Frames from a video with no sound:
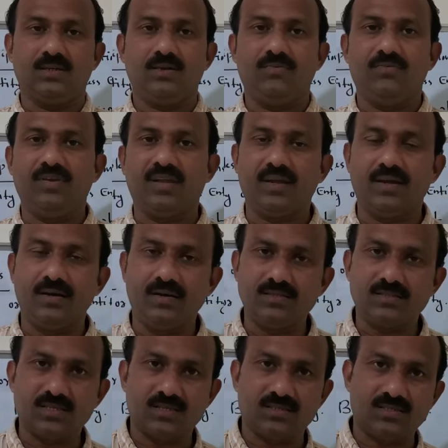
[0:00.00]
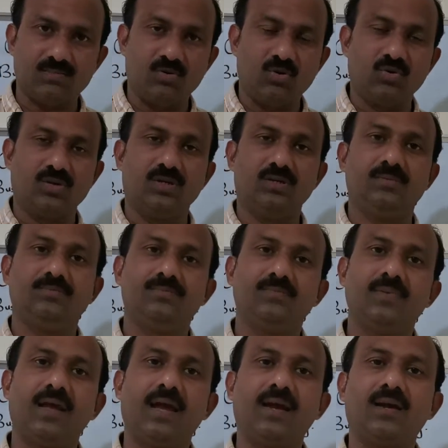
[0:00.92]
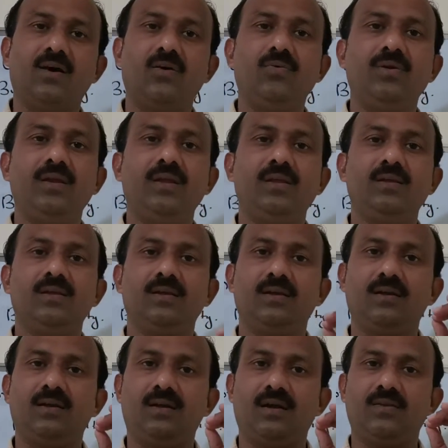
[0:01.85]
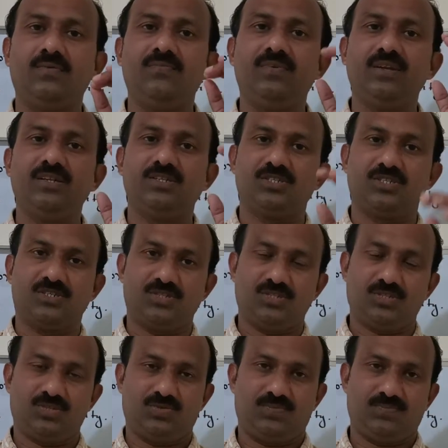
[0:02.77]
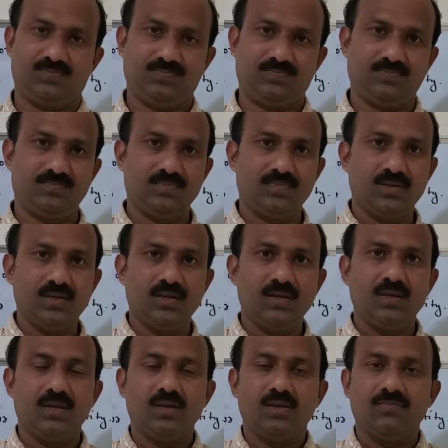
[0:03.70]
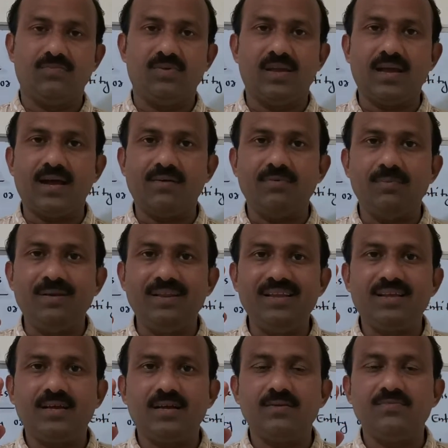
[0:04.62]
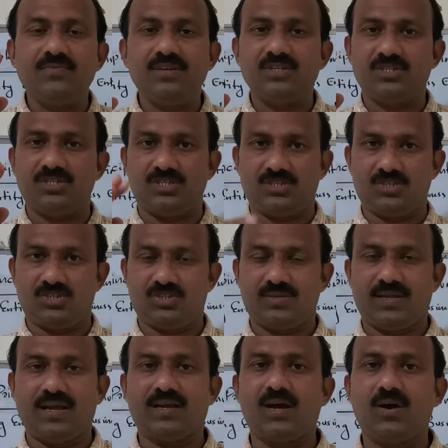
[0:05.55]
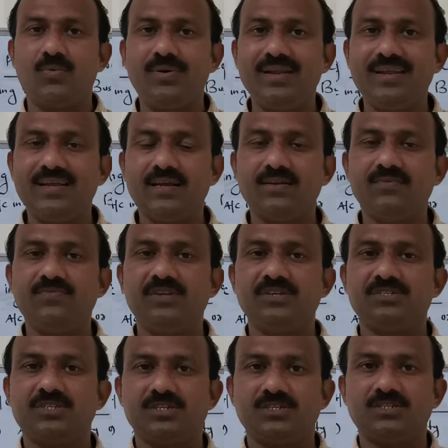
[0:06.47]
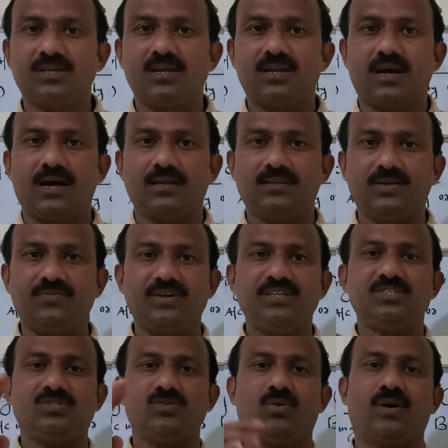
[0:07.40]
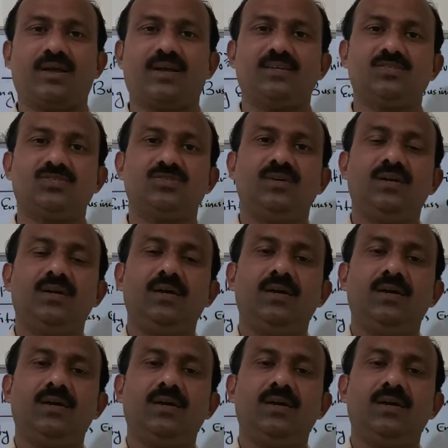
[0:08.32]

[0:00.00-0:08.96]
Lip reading: we can discuss about accounting conventions. We have many conventions. Accounting conventions are otherwise known as